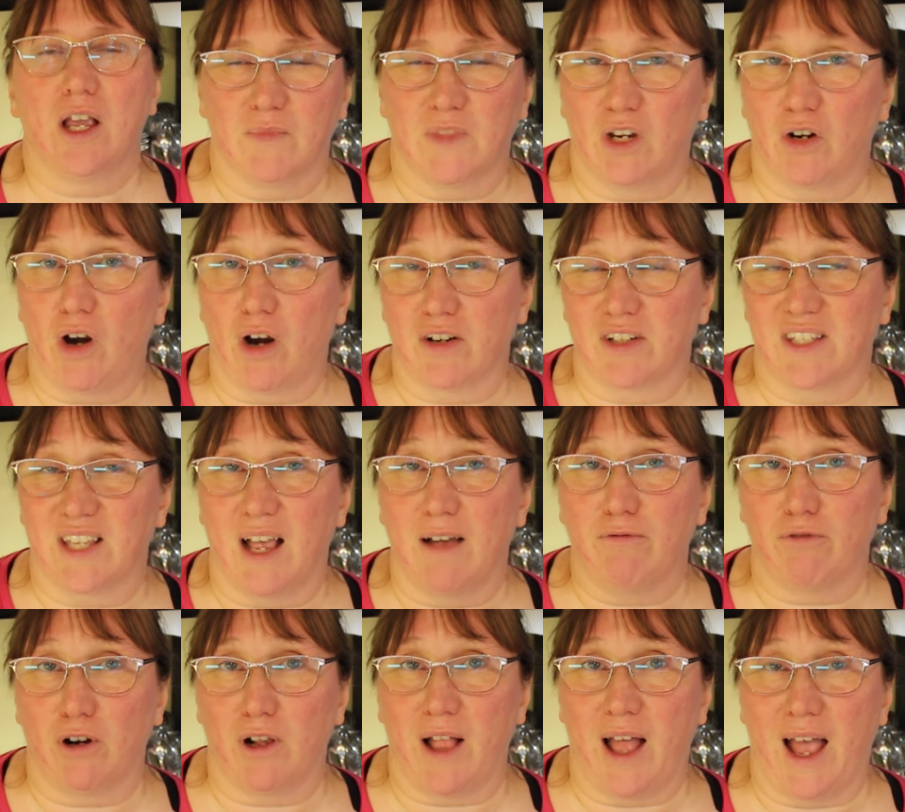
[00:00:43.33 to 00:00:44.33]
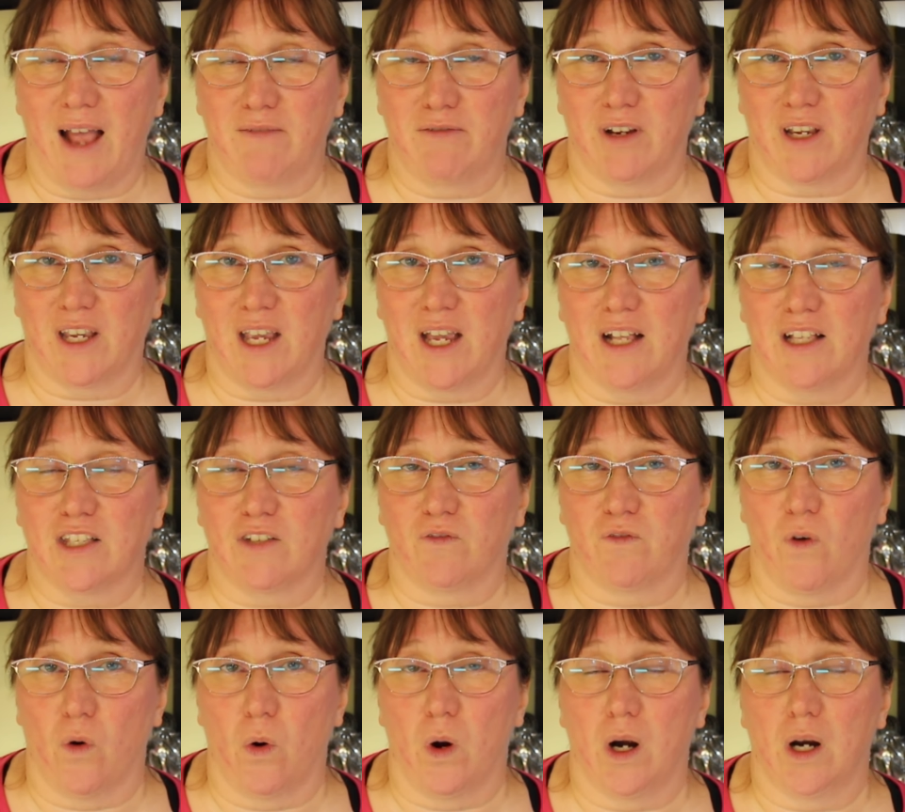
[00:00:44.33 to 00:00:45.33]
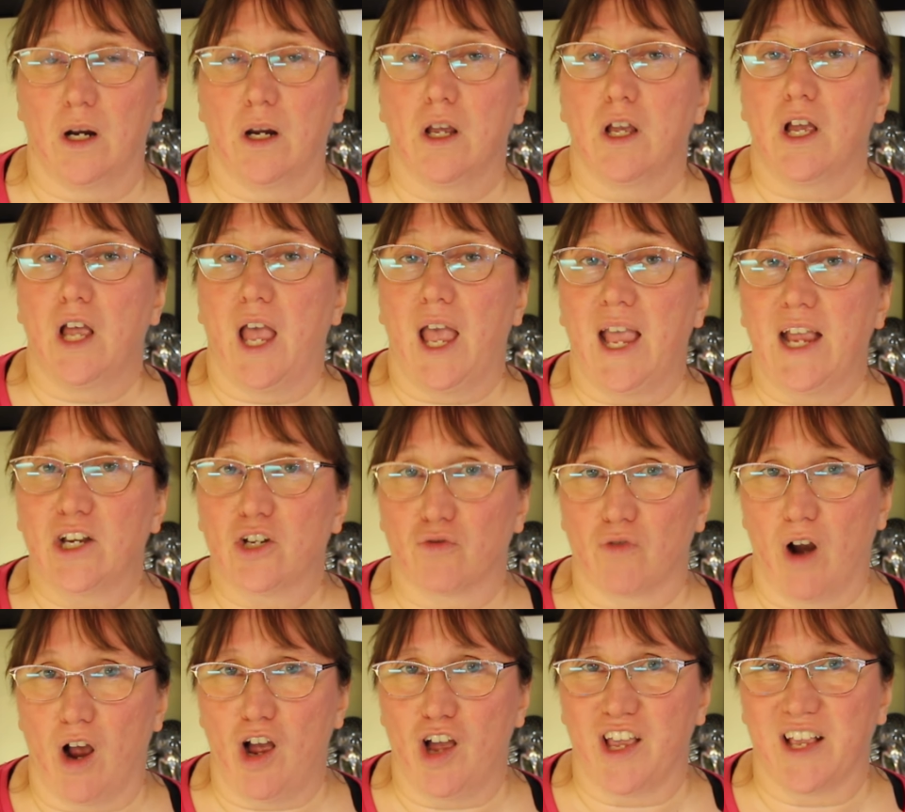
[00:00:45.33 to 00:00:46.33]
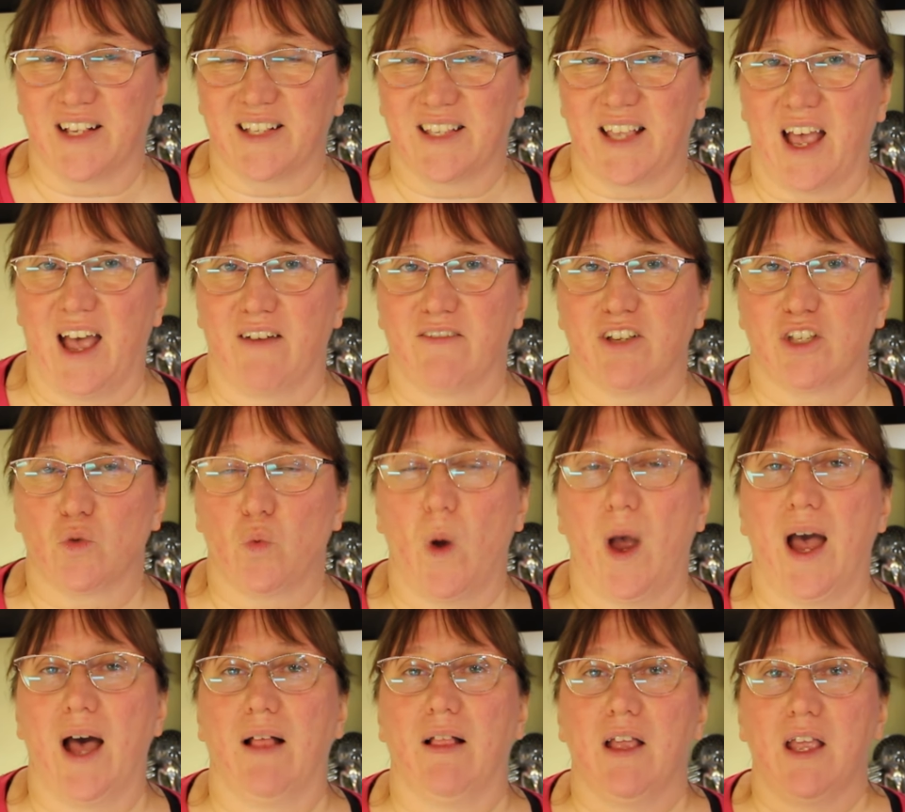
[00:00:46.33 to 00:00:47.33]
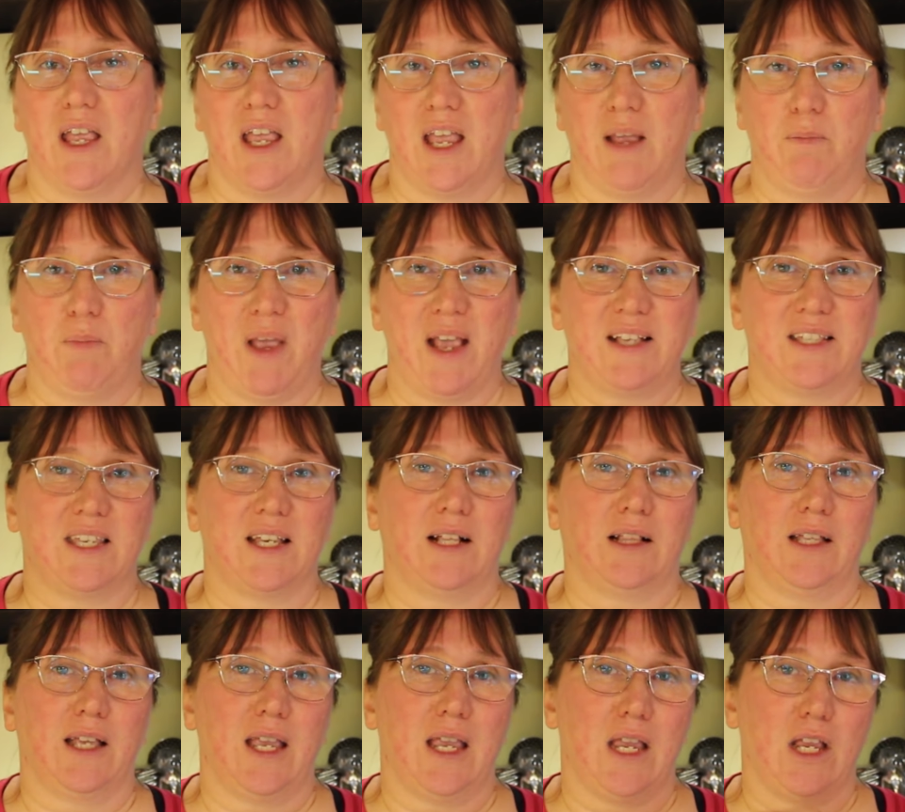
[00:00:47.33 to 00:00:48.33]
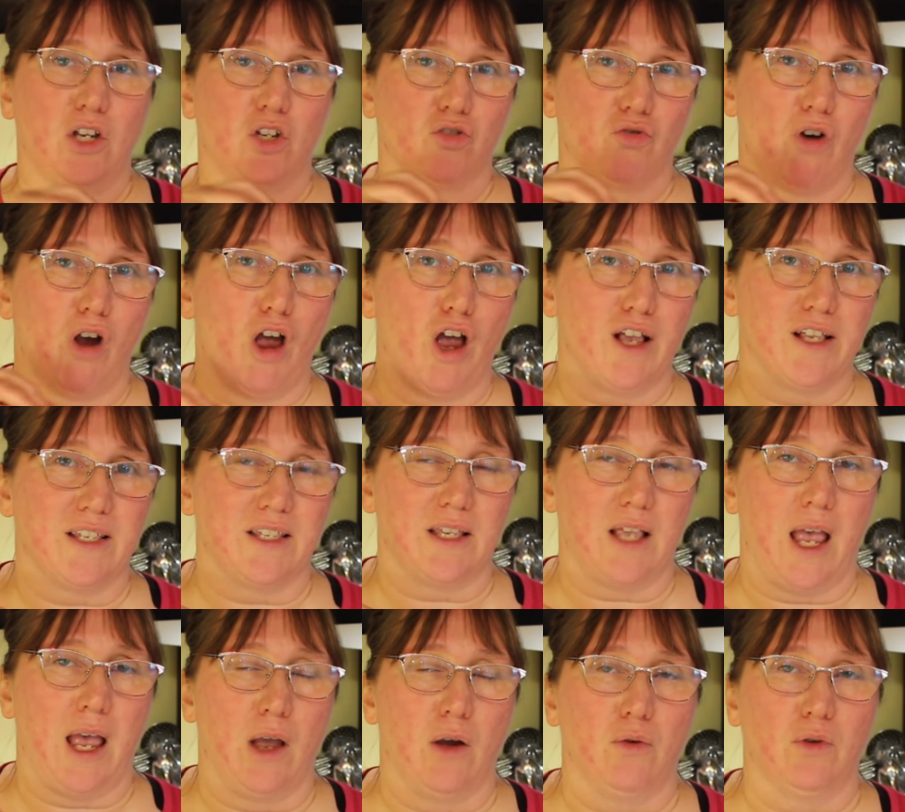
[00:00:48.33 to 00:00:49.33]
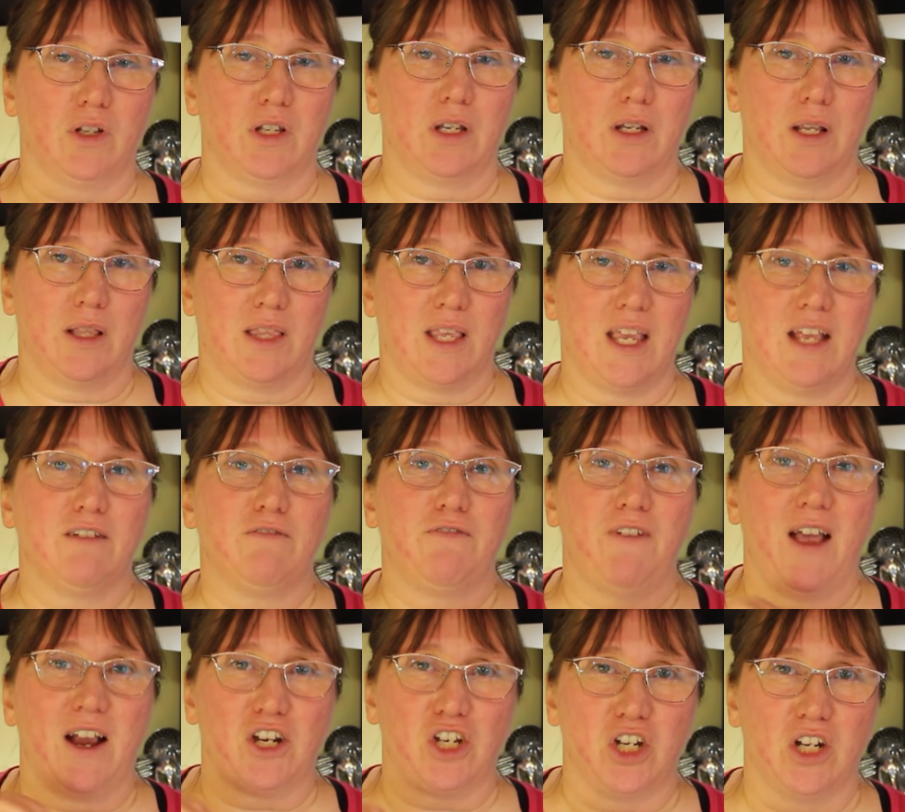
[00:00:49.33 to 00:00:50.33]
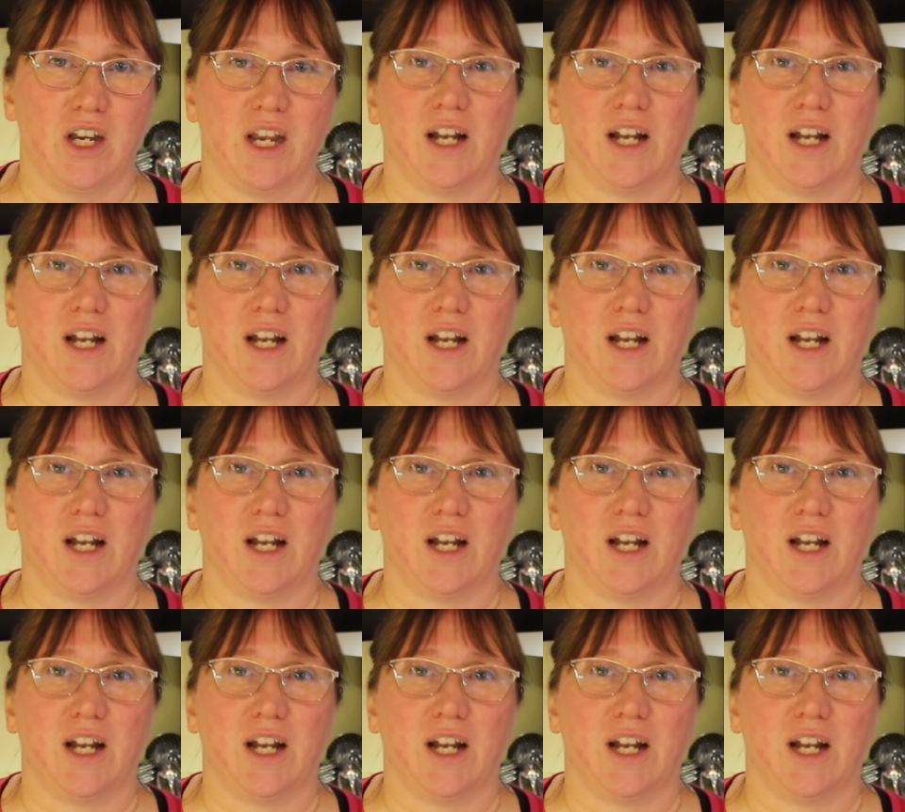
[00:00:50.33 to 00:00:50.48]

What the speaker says: There are several advocates for a drawing salve as well. It basically draws out the infection.